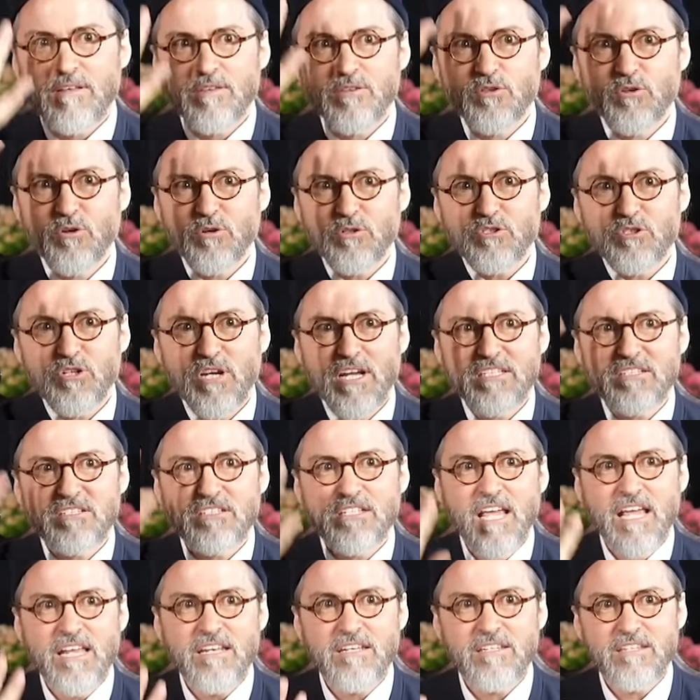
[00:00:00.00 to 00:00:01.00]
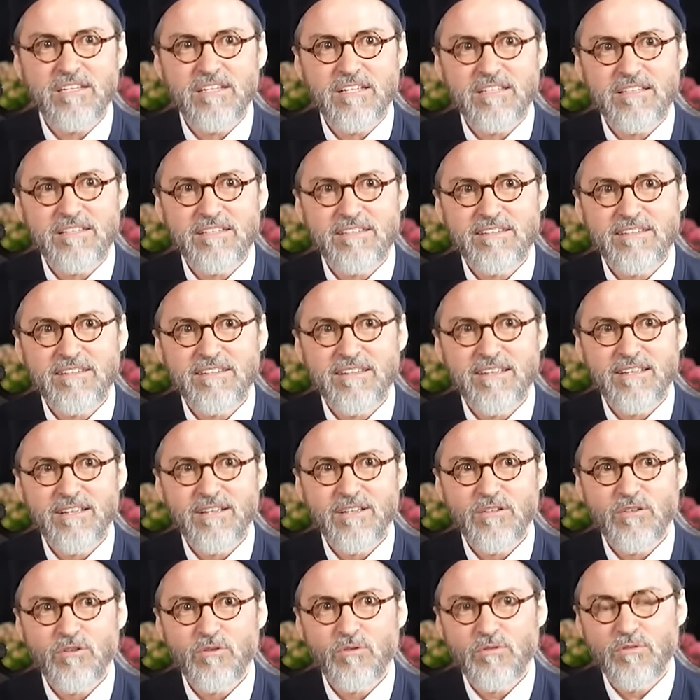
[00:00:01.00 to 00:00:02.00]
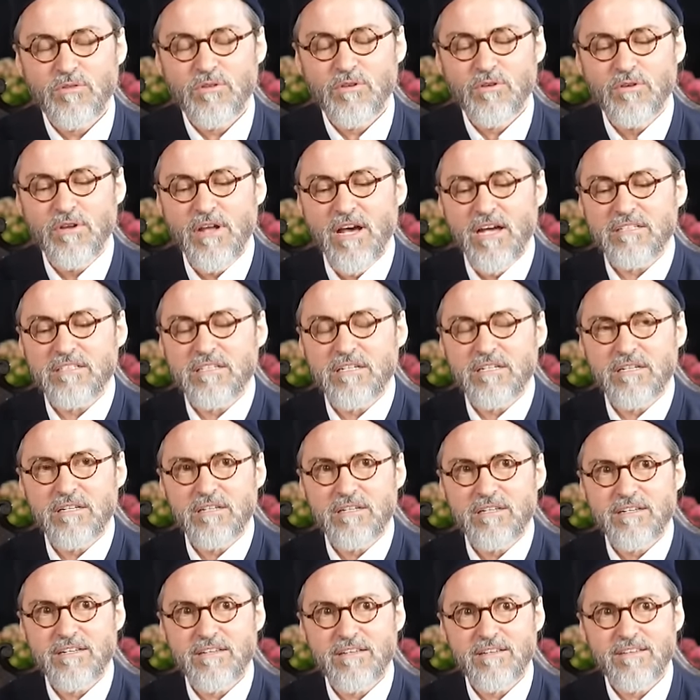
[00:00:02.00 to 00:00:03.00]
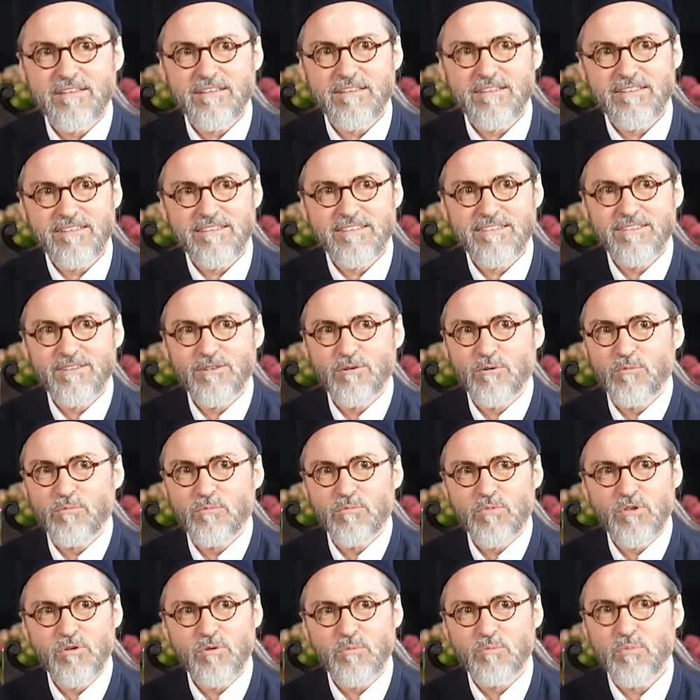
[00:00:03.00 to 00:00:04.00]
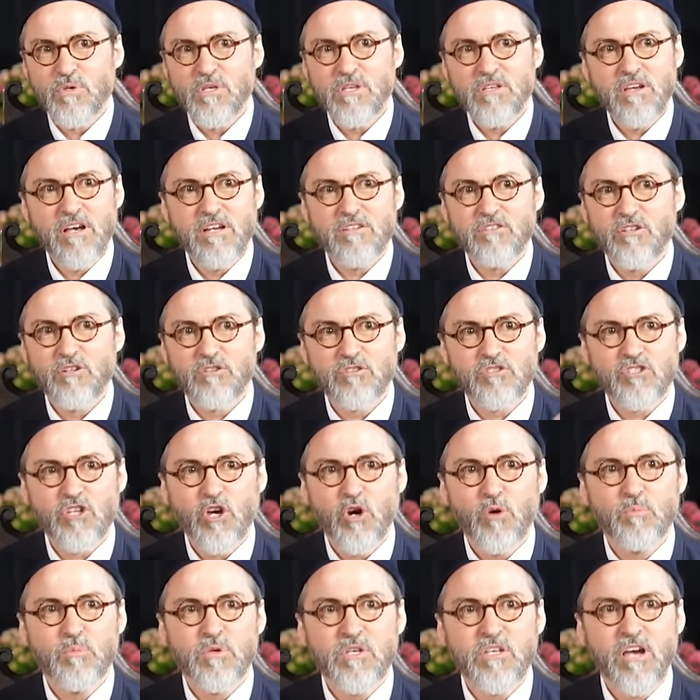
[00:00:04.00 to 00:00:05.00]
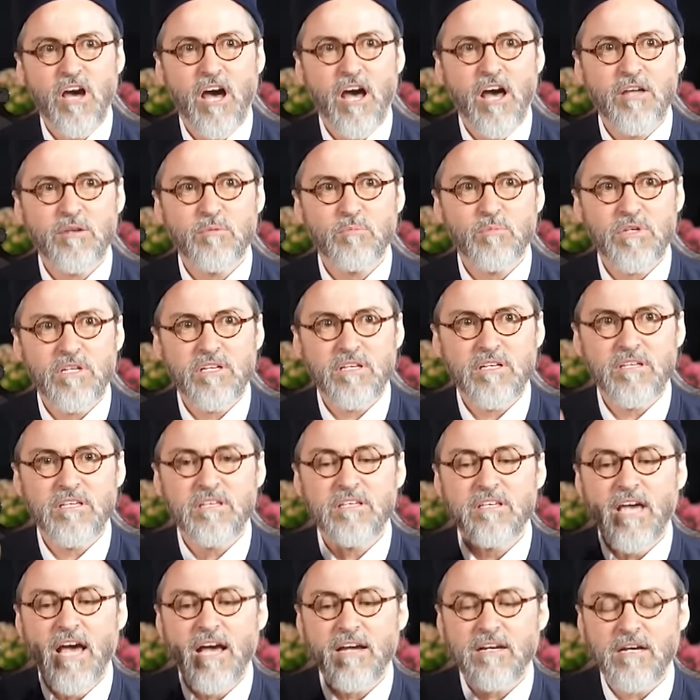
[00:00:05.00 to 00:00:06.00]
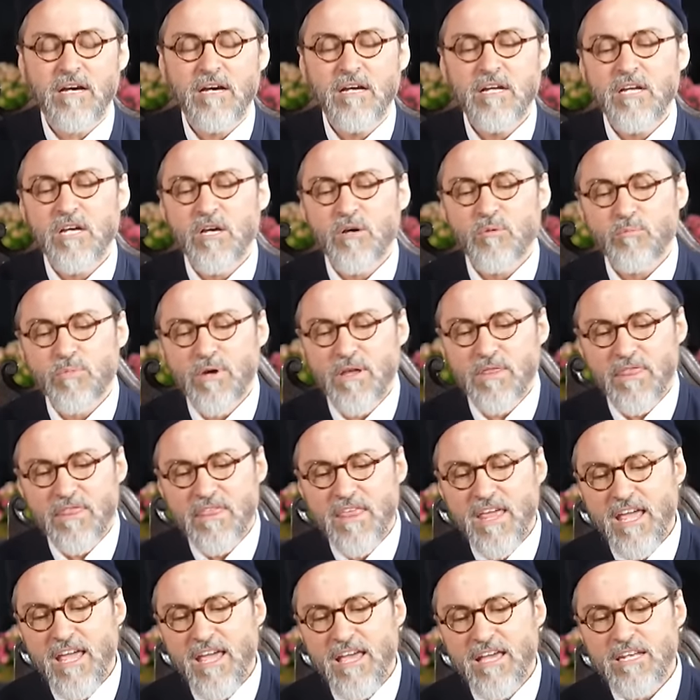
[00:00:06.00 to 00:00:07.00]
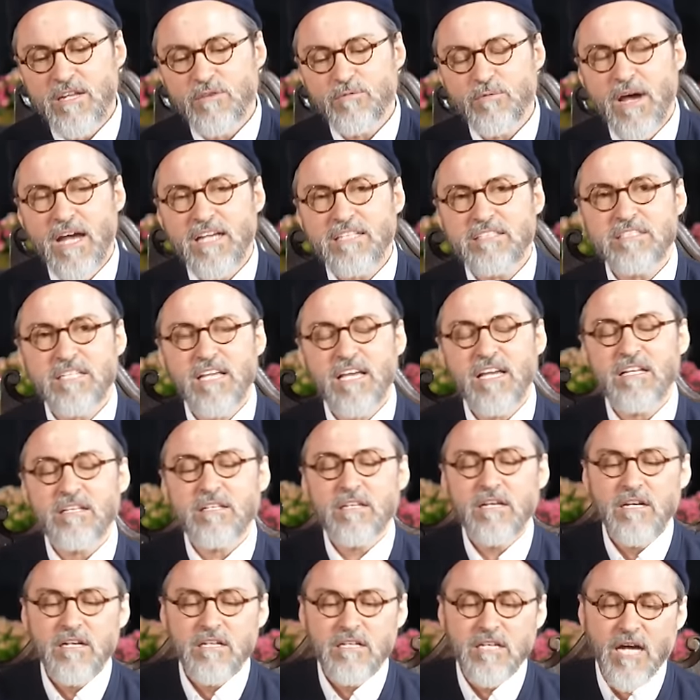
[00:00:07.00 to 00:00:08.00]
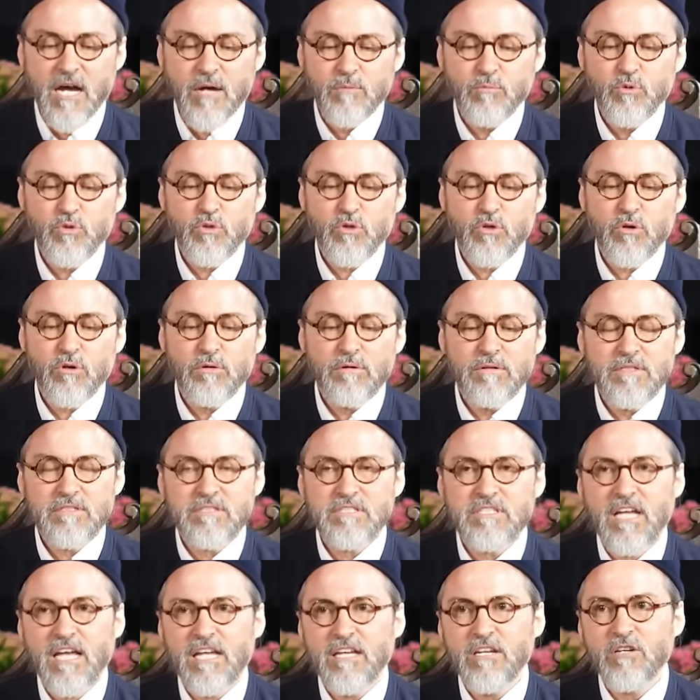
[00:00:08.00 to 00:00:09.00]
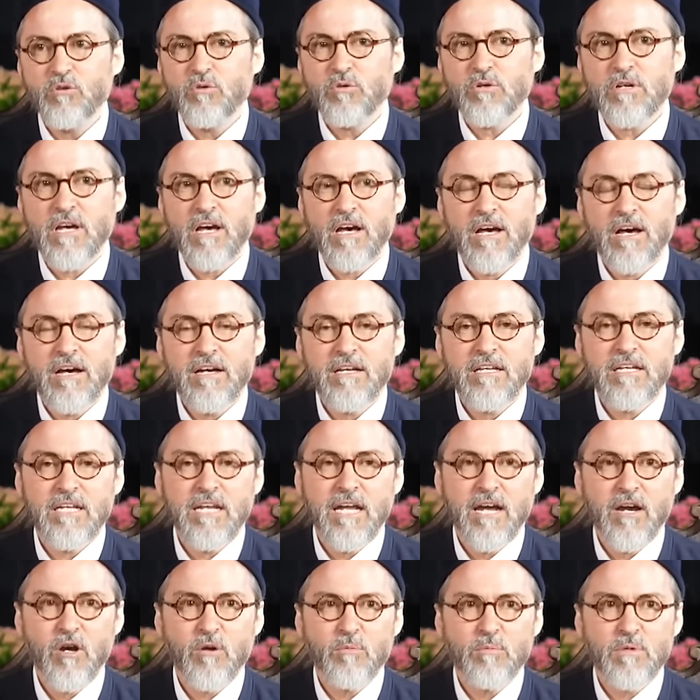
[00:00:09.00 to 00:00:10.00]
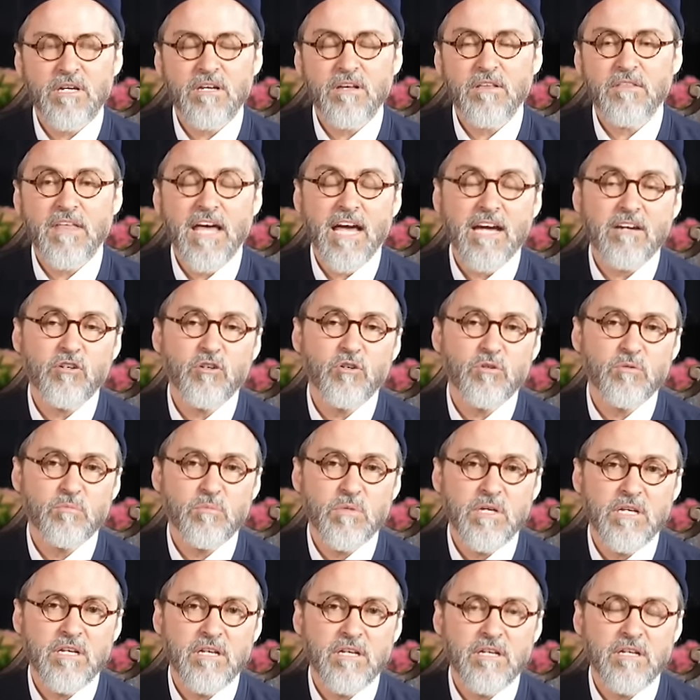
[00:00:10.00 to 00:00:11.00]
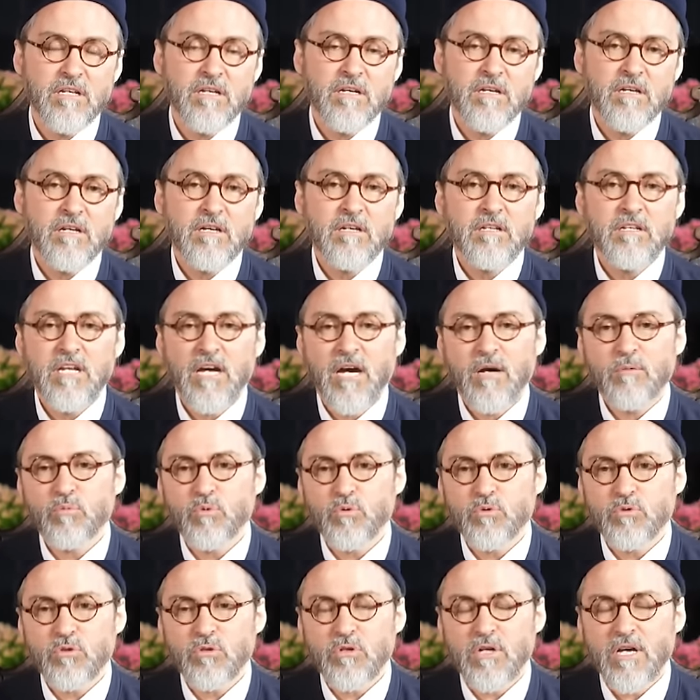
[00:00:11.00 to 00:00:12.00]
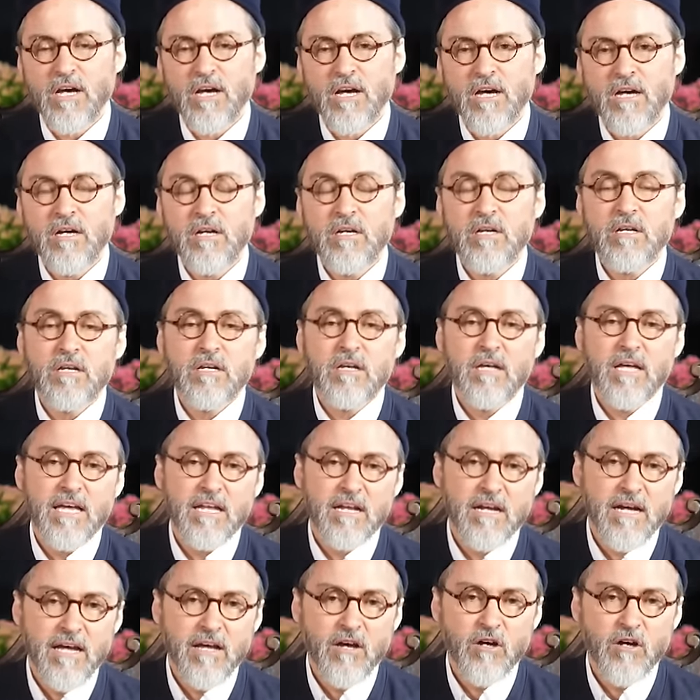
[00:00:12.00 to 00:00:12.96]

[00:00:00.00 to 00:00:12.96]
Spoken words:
transcendent. You're not... You're so beyond me, iyyaka. But then if I said na'buduka wa nasta'inuka in Arabic, that could mean na'buduka and I